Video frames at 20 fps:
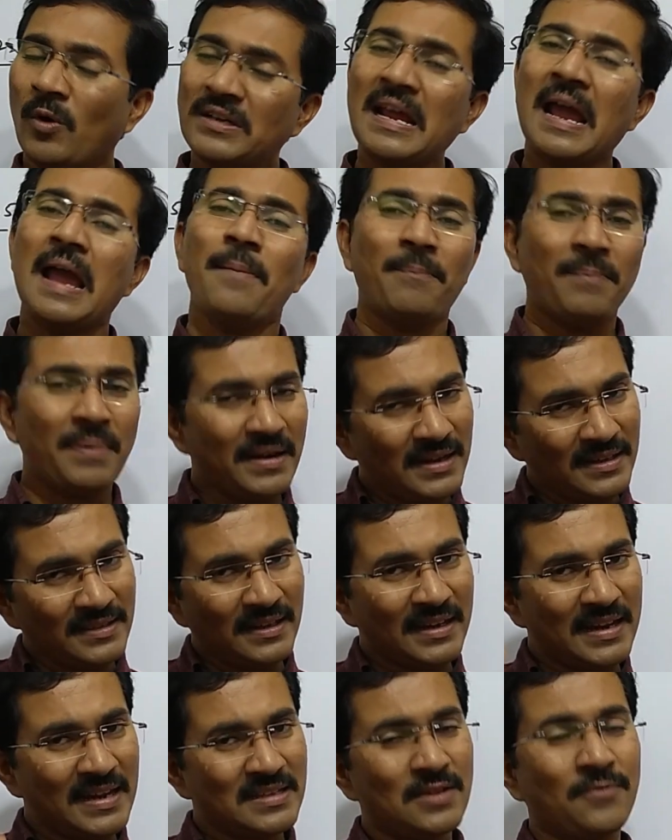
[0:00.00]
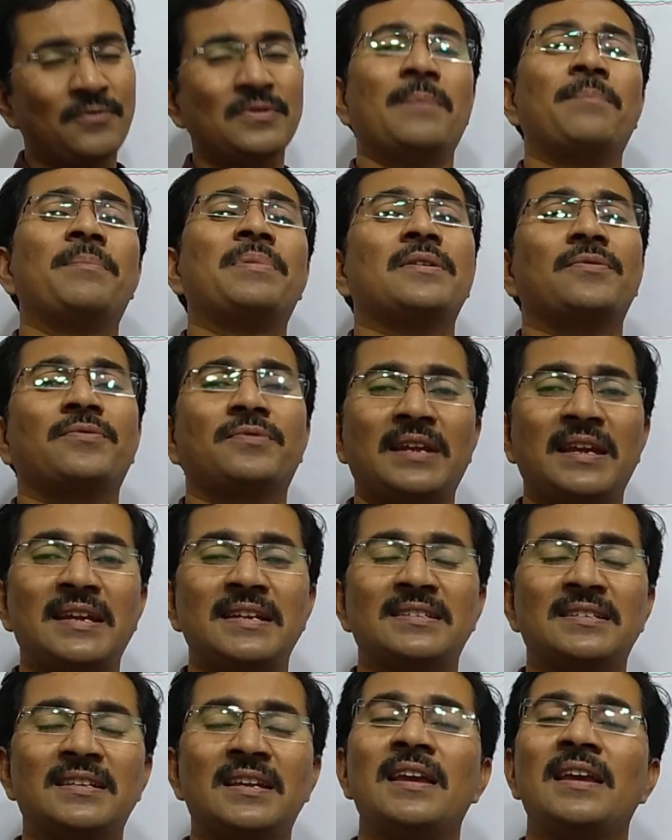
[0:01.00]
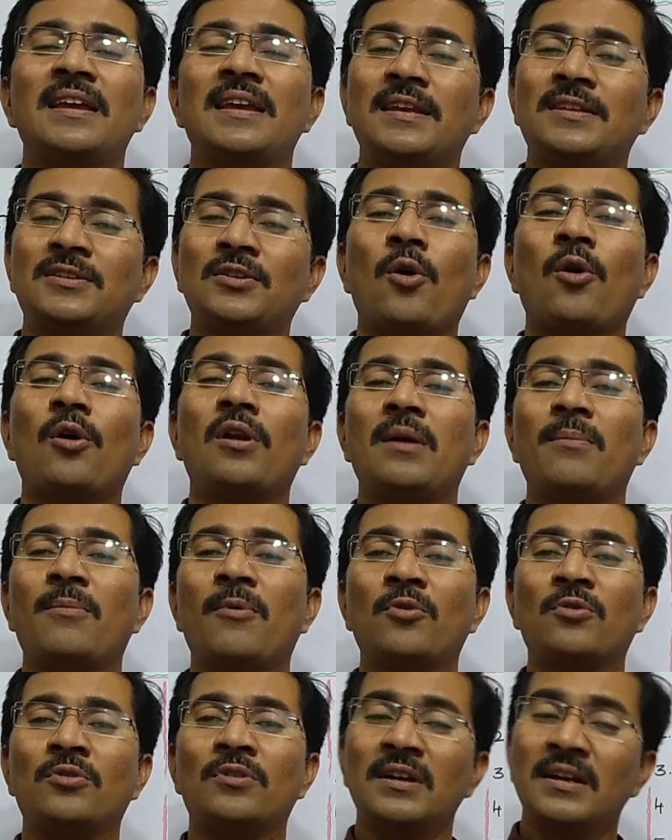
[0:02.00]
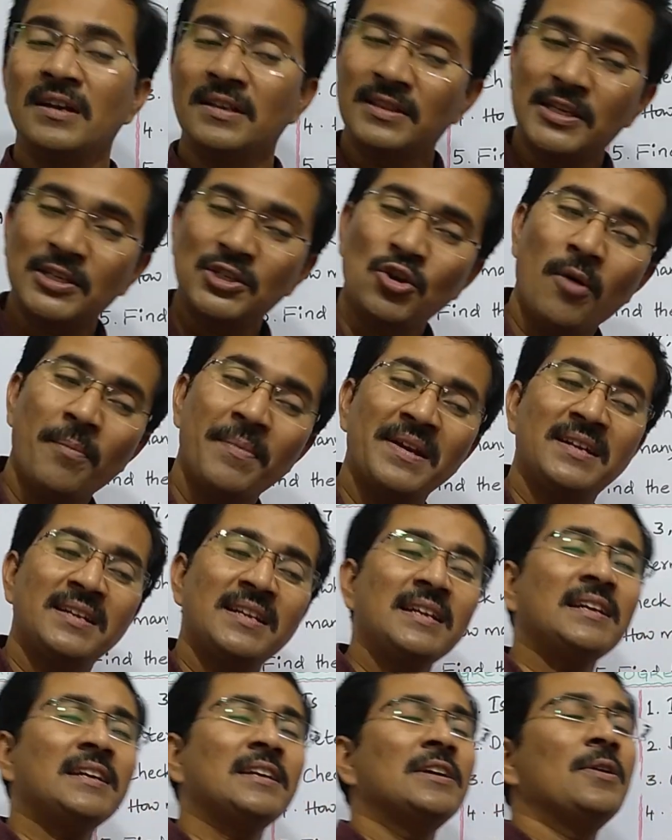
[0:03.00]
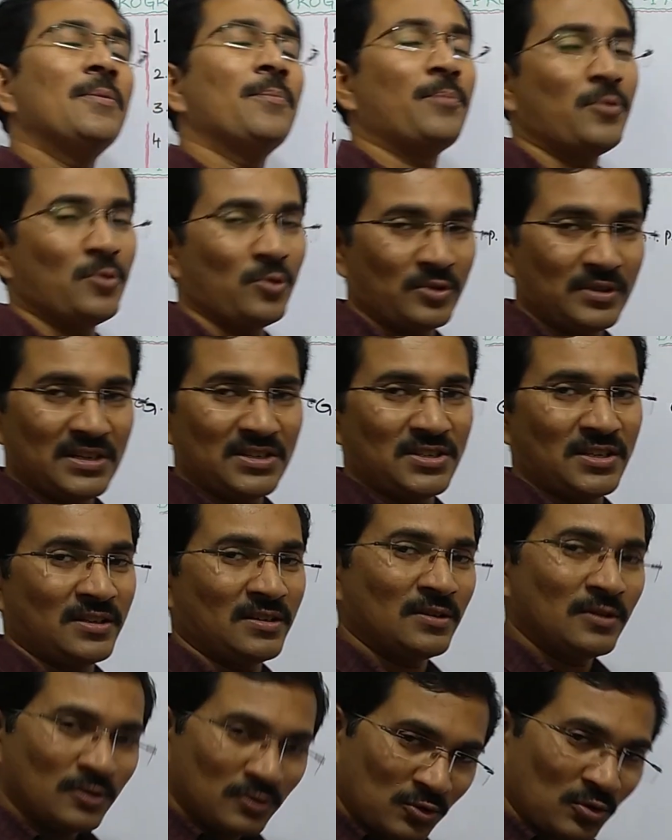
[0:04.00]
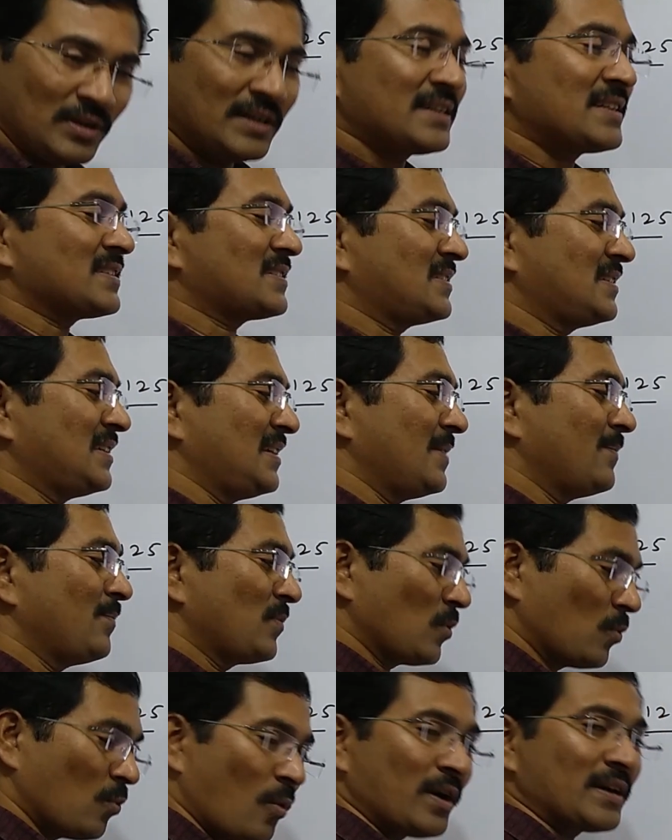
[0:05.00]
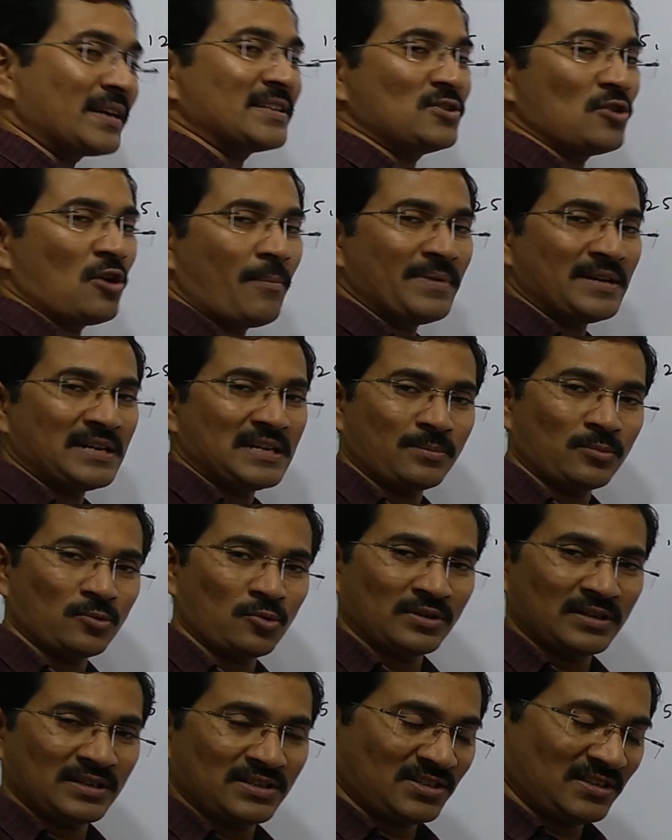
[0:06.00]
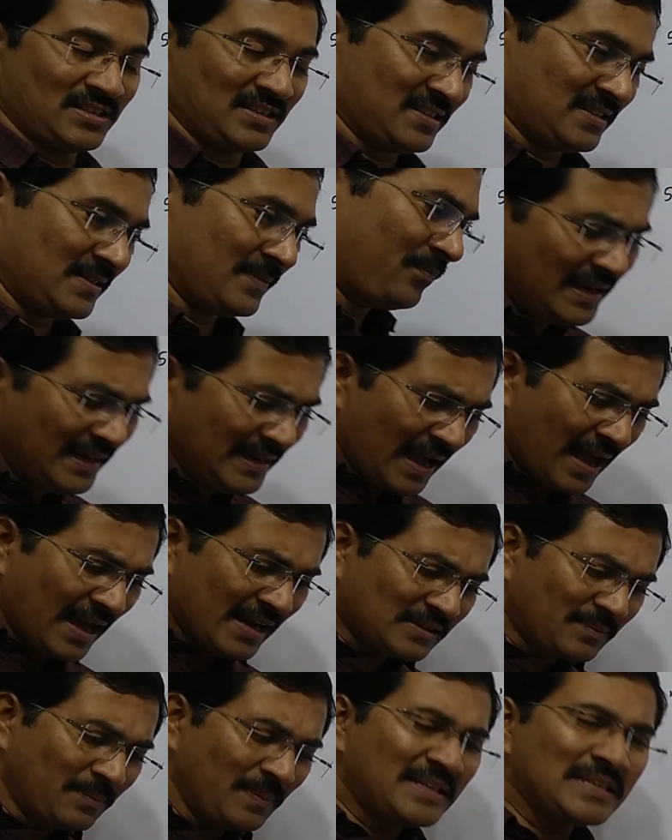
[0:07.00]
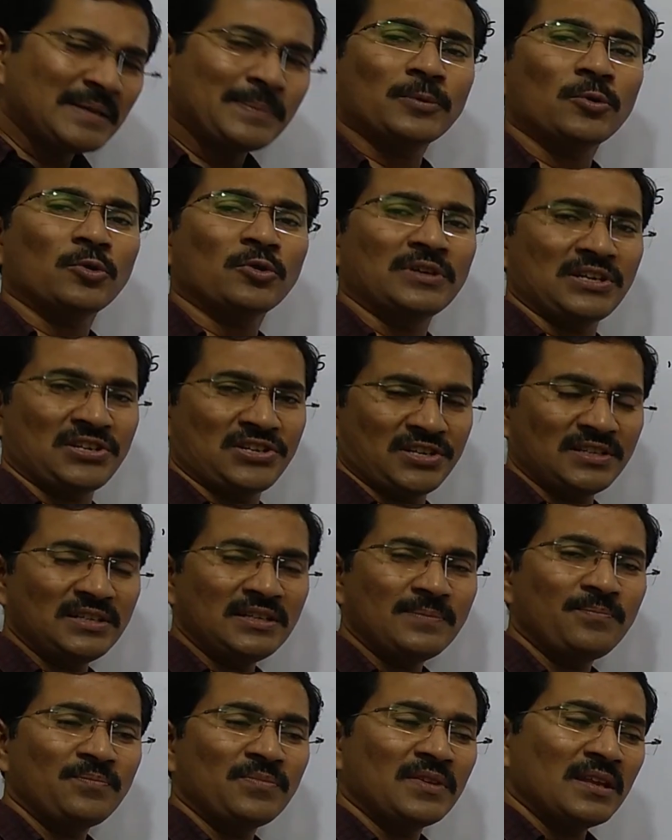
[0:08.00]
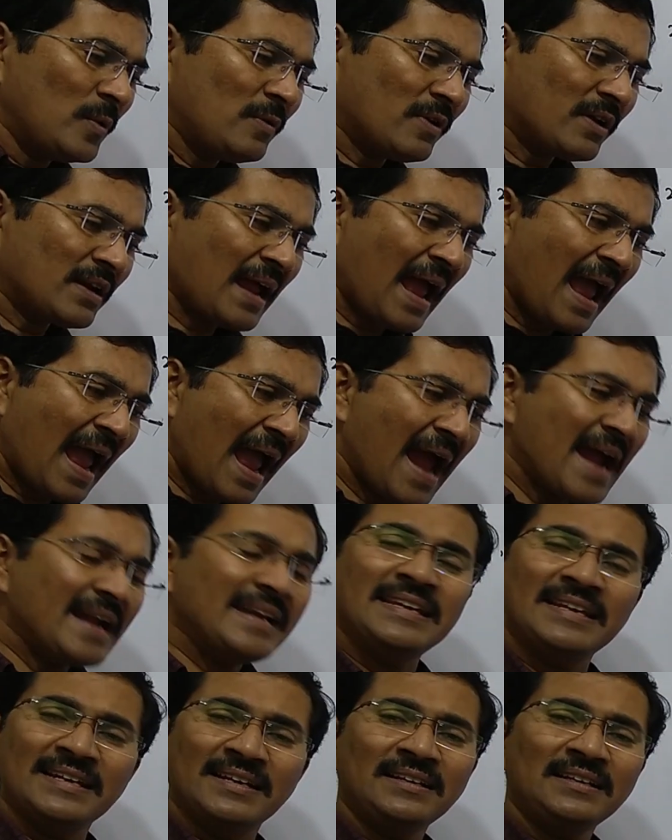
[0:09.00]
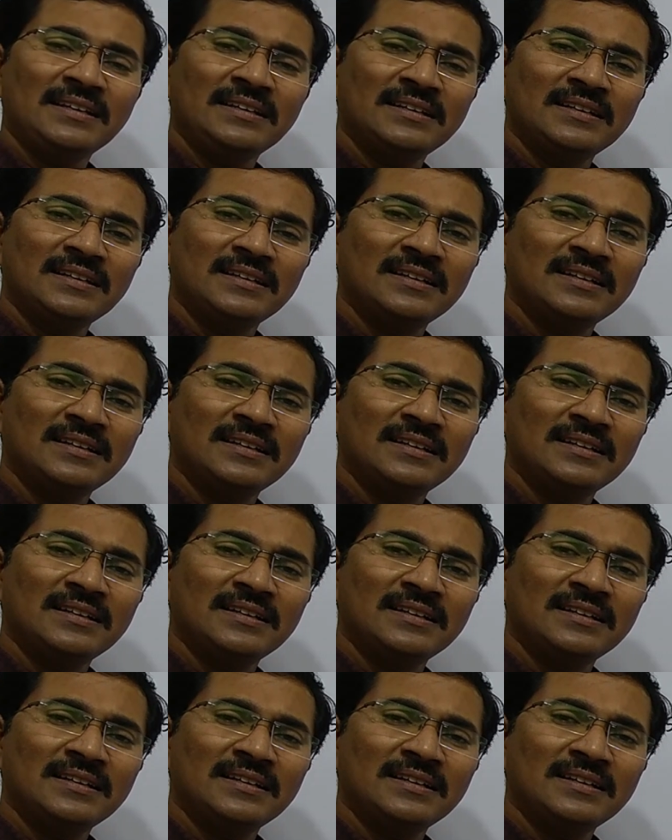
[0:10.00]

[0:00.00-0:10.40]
what happened in the case of number of grains is all about the geometric progression. So let us see what a geometric progression is. In arithmetic progression, we were adding